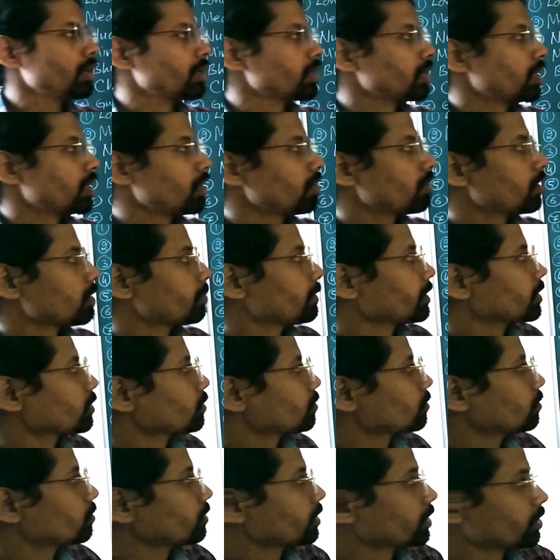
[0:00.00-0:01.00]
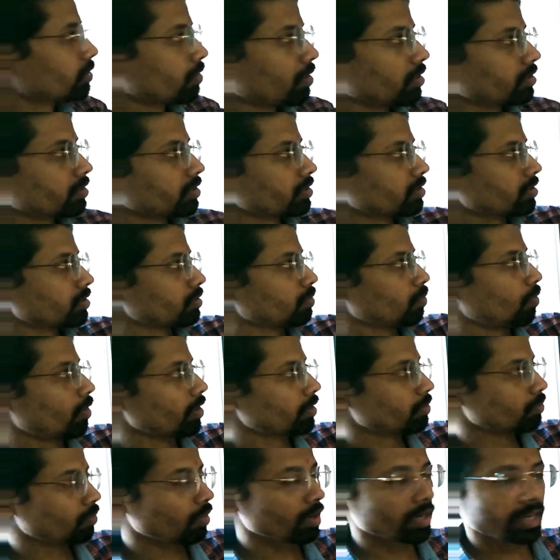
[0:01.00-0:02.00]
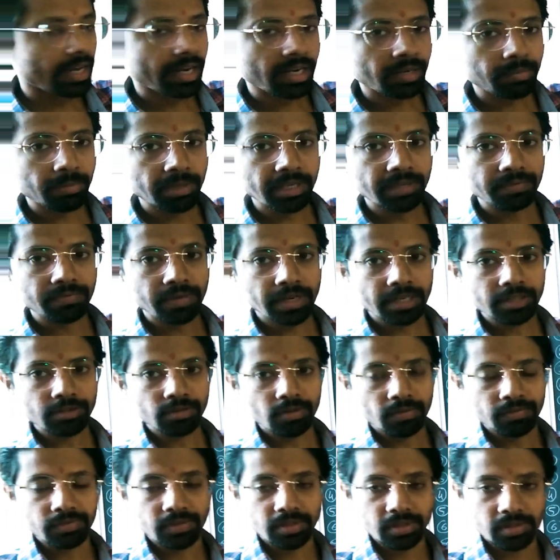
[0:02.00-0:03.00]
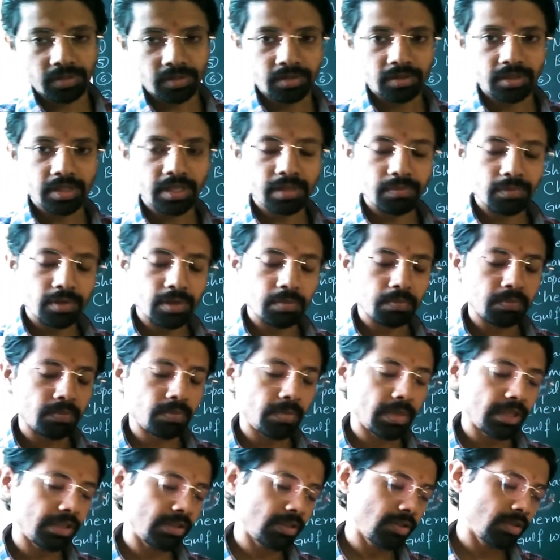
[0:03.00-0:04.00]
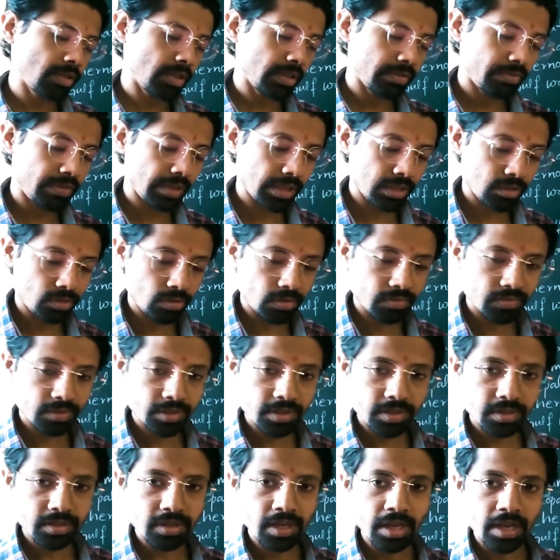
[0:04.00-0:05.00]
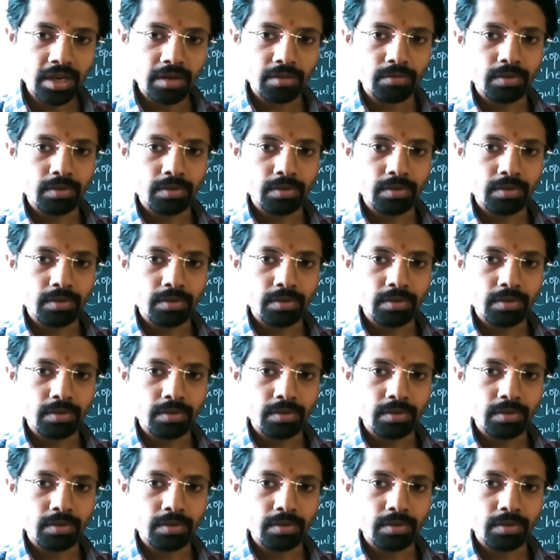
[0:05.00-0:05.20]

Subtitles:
Now coming to it causes, what can be effects of this? There were major effects of this.